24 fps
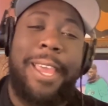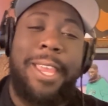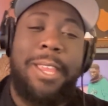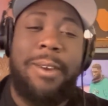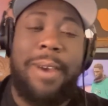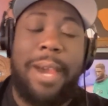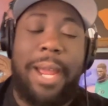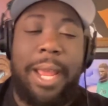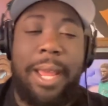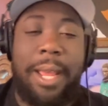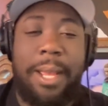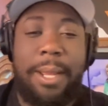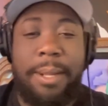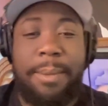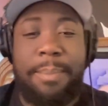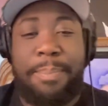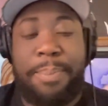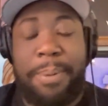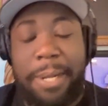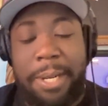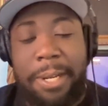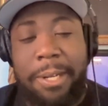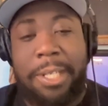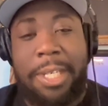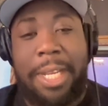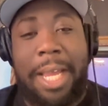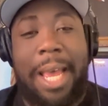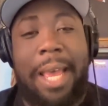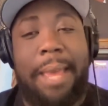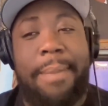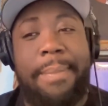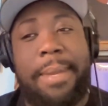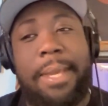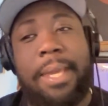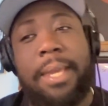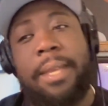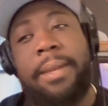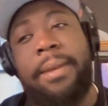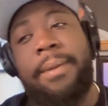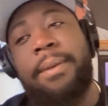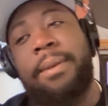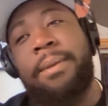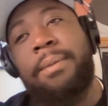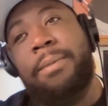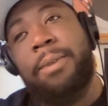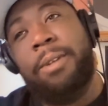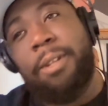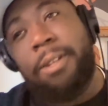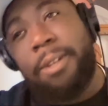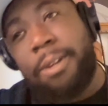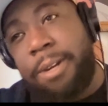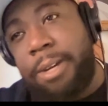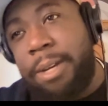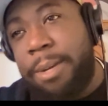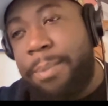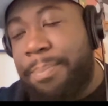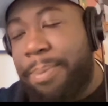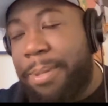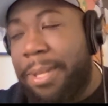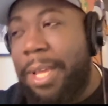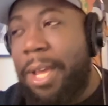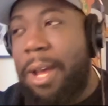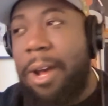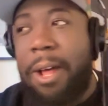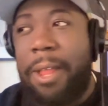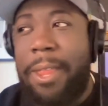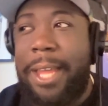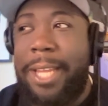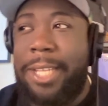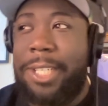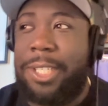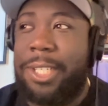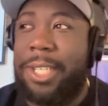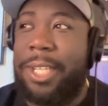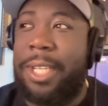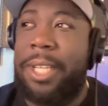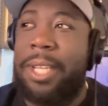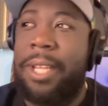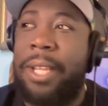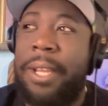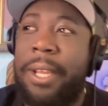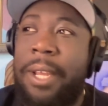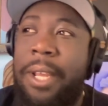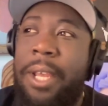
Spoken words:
you gotta put your time in, learn and play, all that shit.